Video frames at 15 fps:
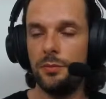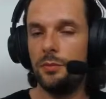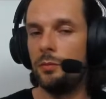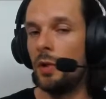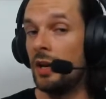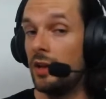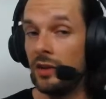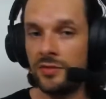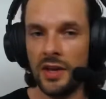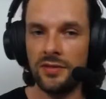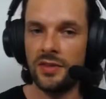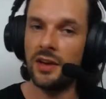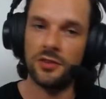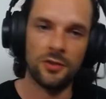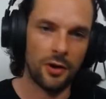But
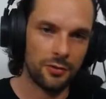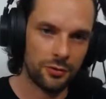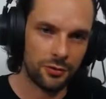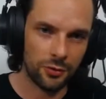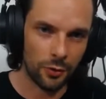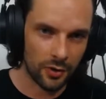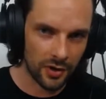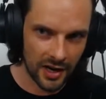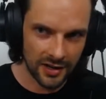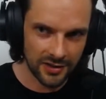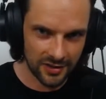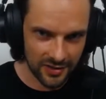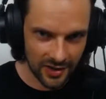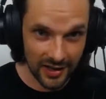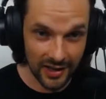that's not for sure. As I
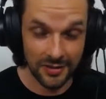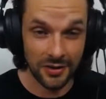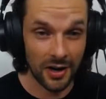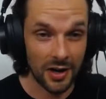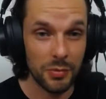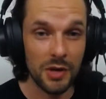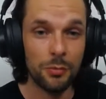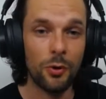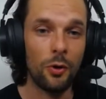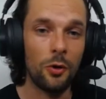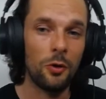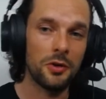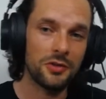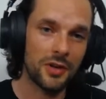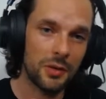said, it's going to be a
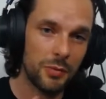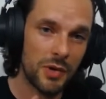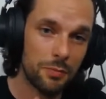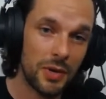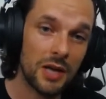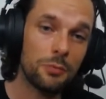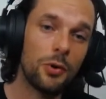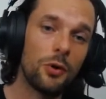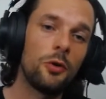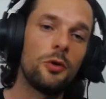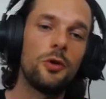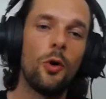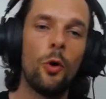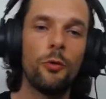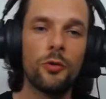poll. It's going to be a big
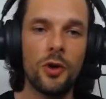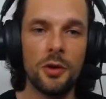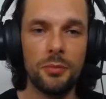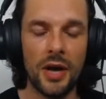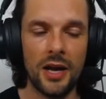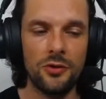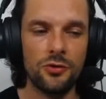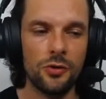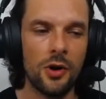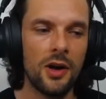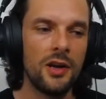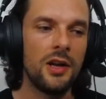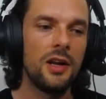poll over on Patreon.